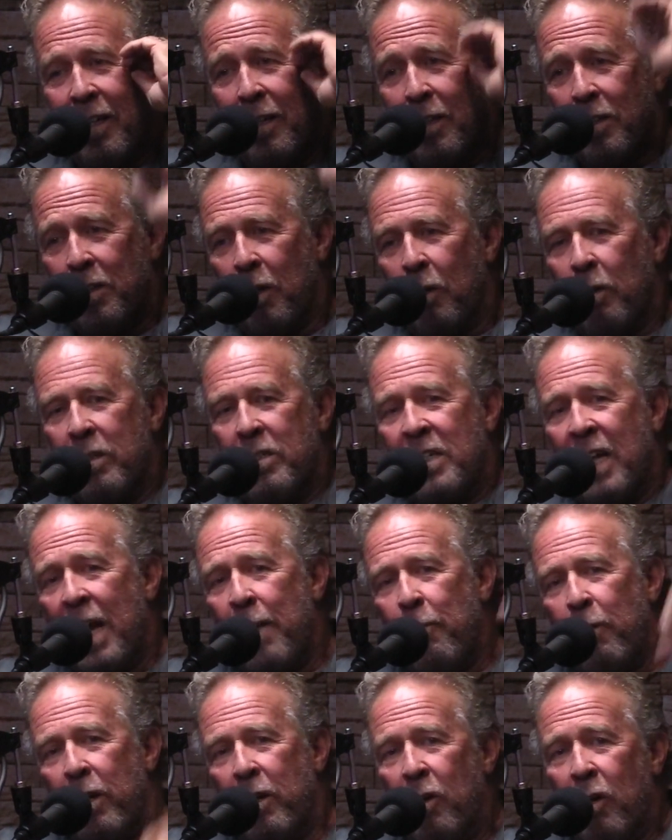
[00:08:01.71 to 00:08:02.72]
So as
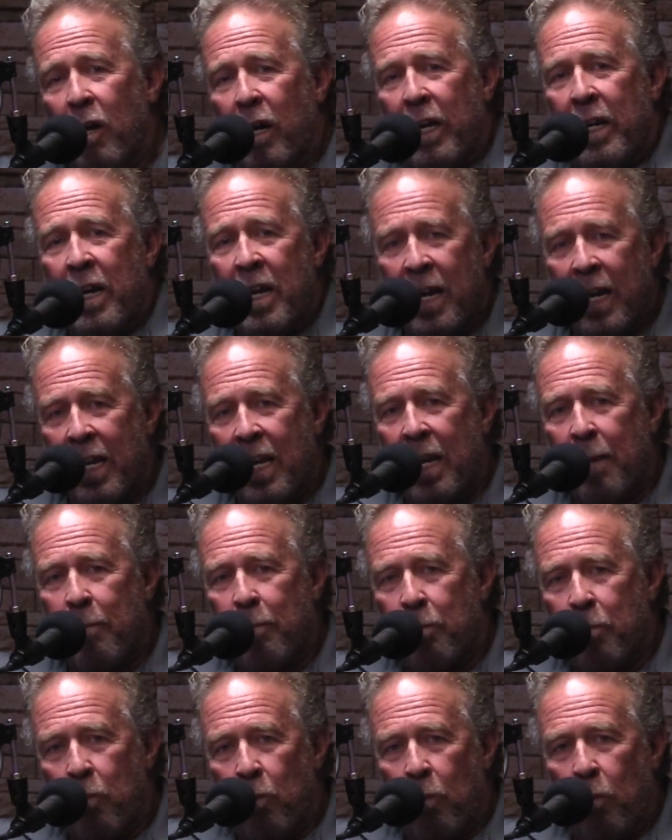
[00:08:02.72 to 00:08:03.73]
time went on, I kept,
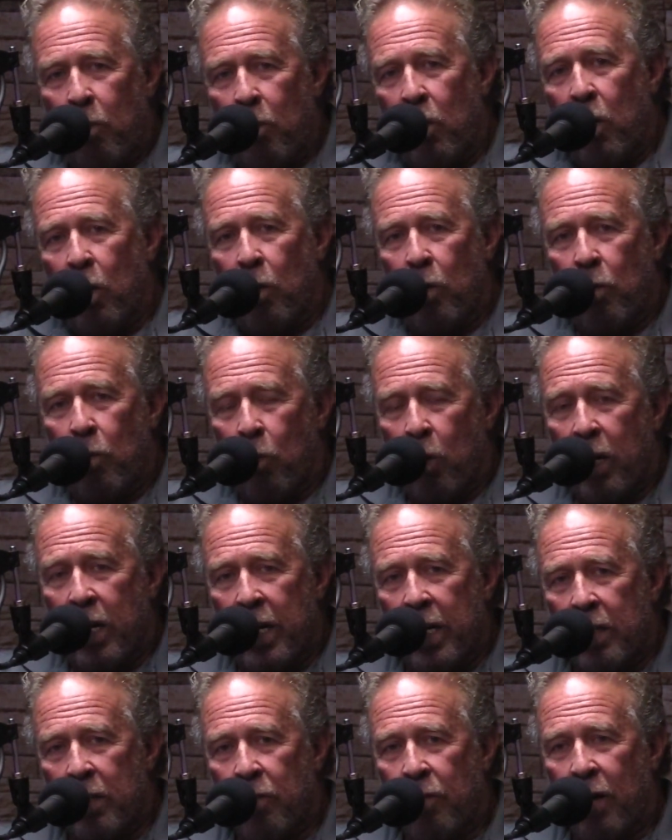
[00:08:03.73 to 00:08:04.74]
you know,
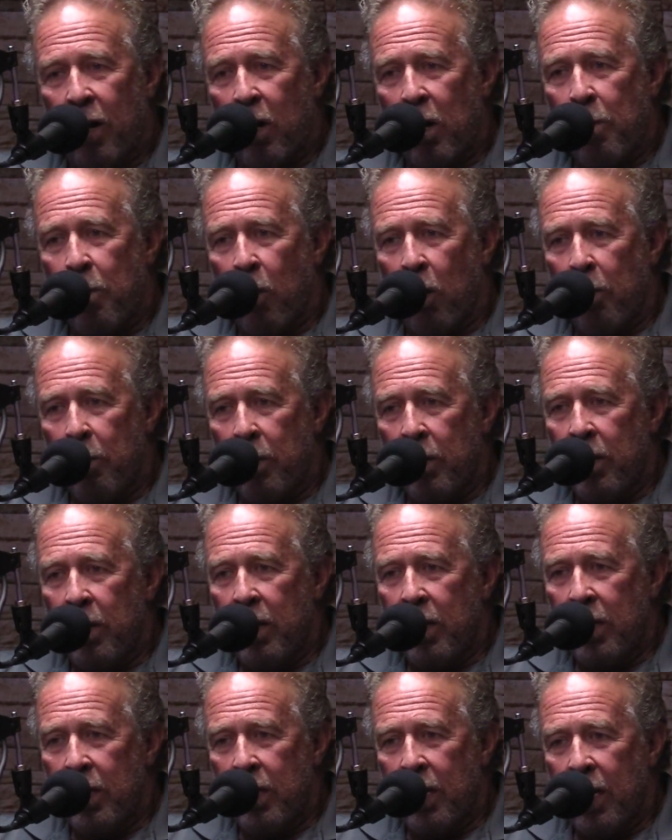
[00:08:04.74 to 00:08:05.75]
working at the fire
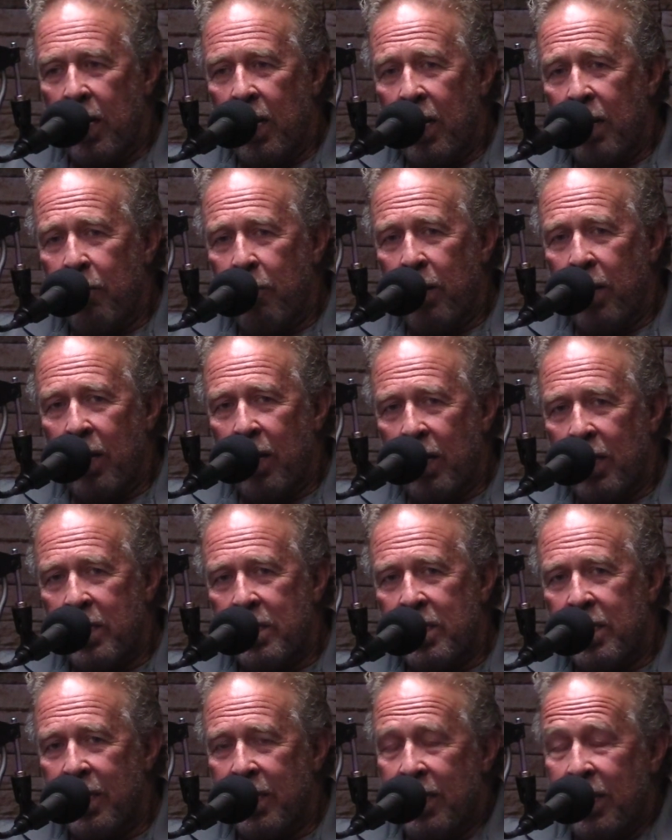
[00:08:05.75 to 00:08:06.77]
department, and I
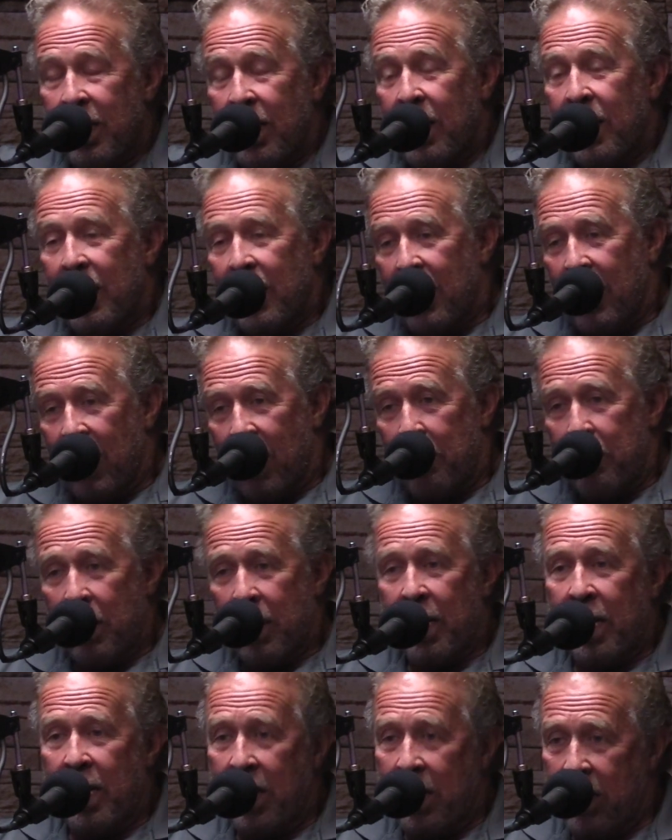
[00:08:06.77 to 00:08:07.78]
realized, hey, I'm not
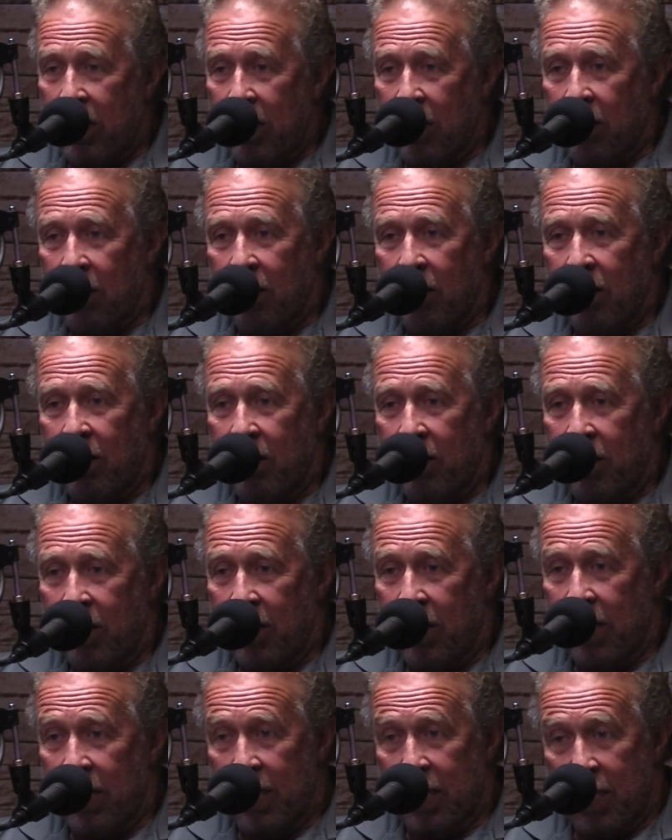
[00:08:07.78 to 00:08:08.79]
getting any younger,
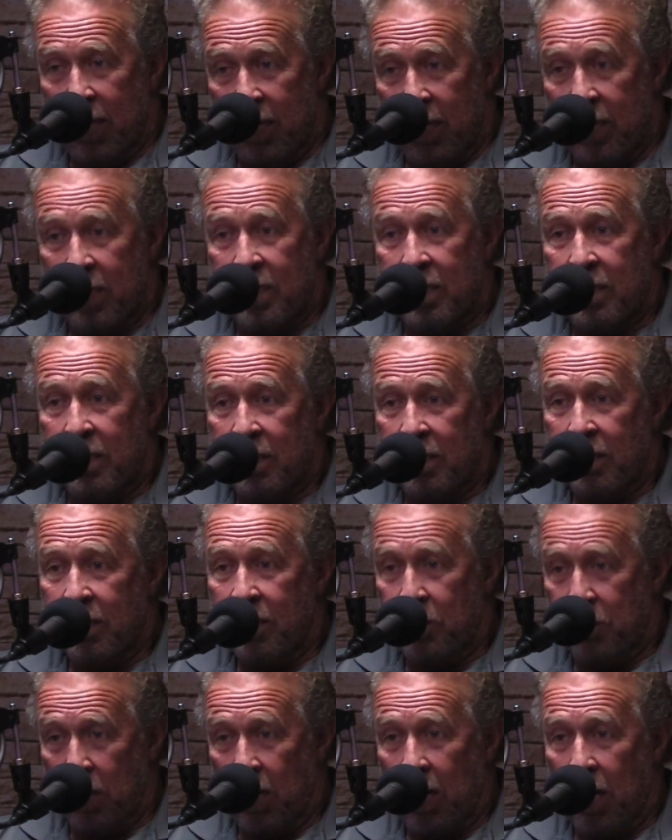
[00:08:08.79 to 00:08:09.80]
and this
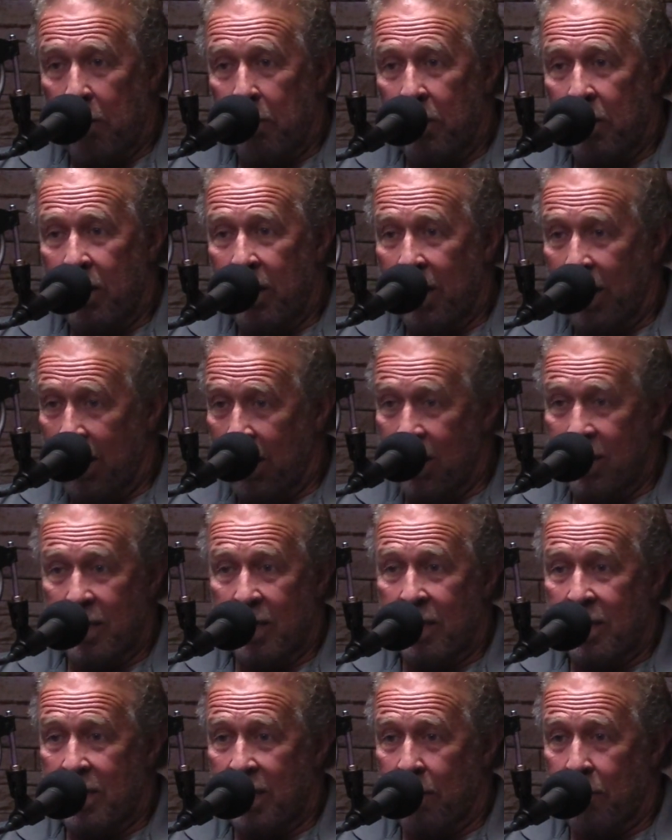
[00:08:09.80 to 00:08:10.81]
job
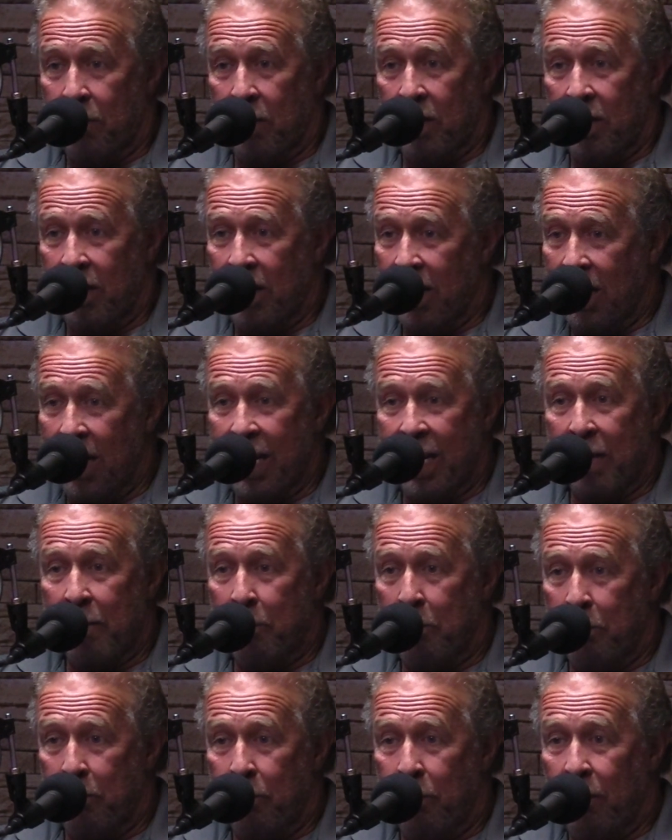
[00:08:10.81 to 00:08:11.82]
isn't something that I
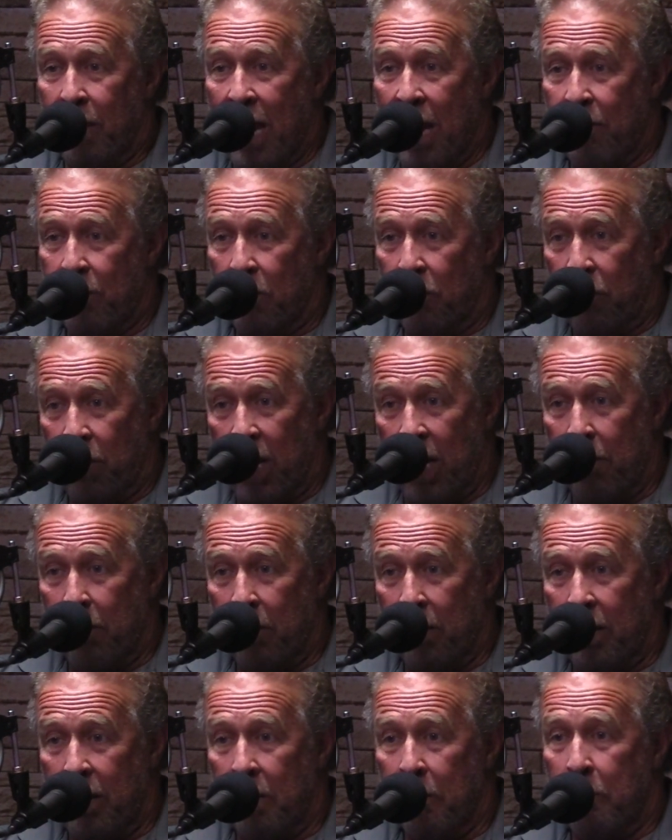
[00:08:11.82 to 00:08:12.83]
can have a
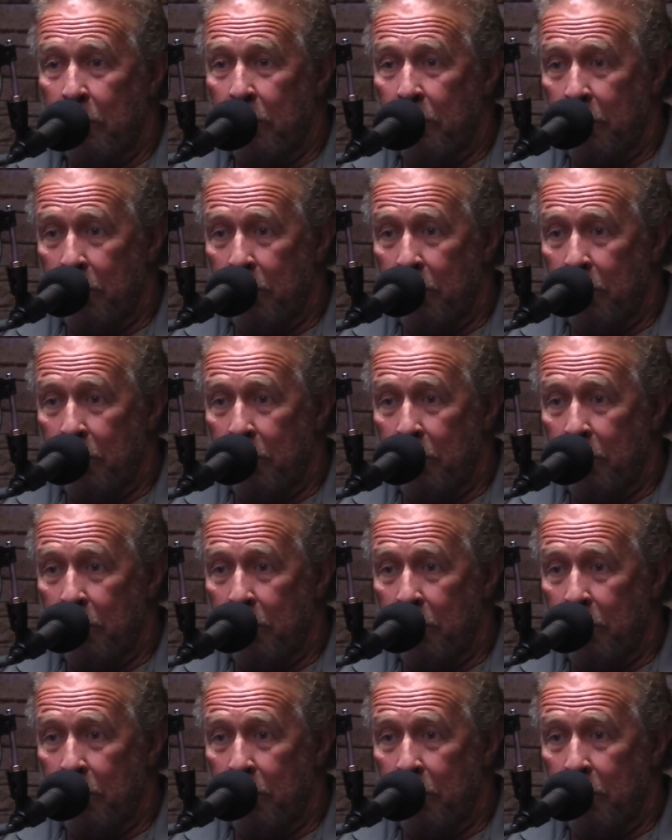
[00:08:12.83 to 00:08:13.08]
family and